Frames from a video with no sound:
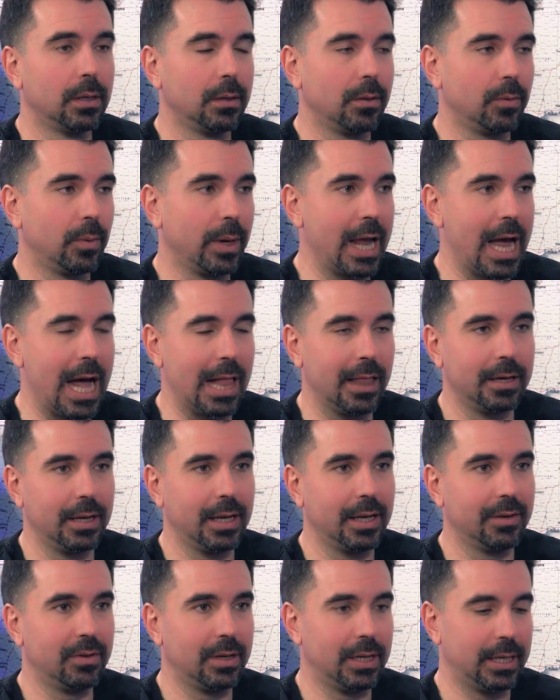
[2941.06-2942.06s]
The
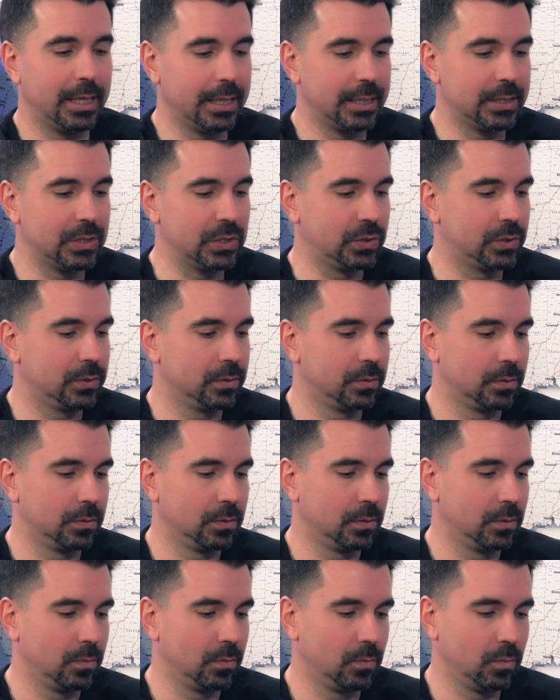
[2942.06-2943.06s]
reality of it is
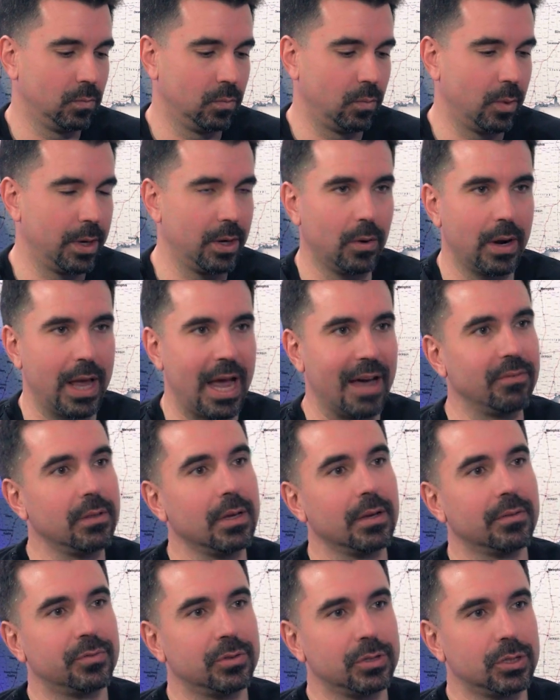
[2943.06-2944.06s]
we don't have the
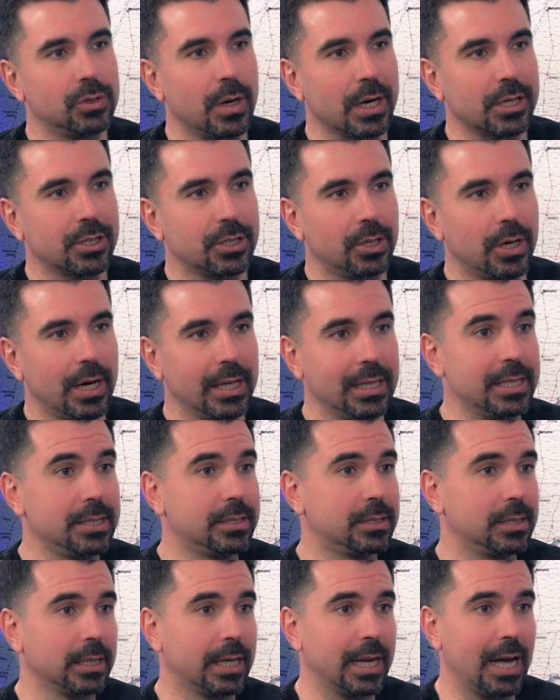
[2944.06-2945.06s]
infrastructure, at
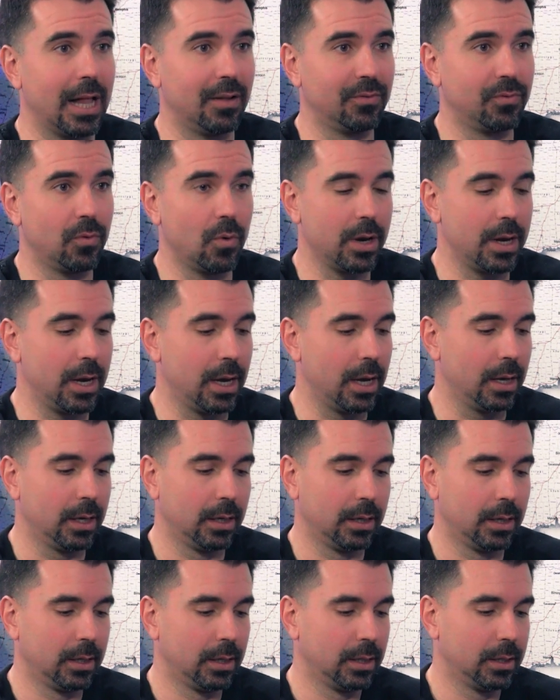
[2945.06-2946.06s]
least in California,
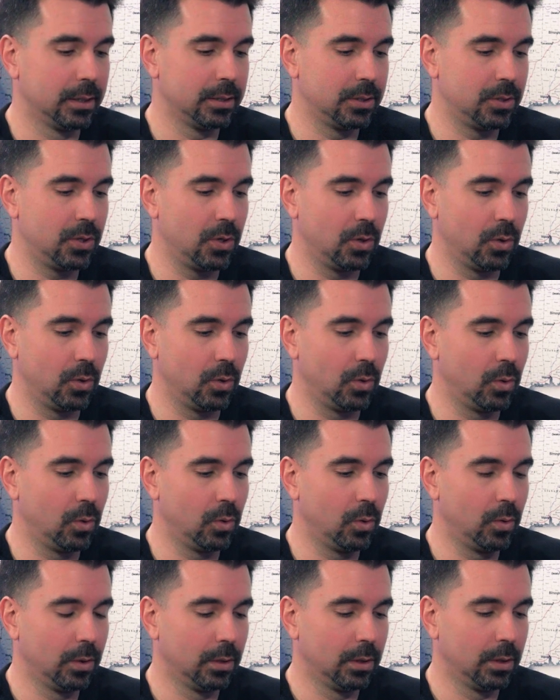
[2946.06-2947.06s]
to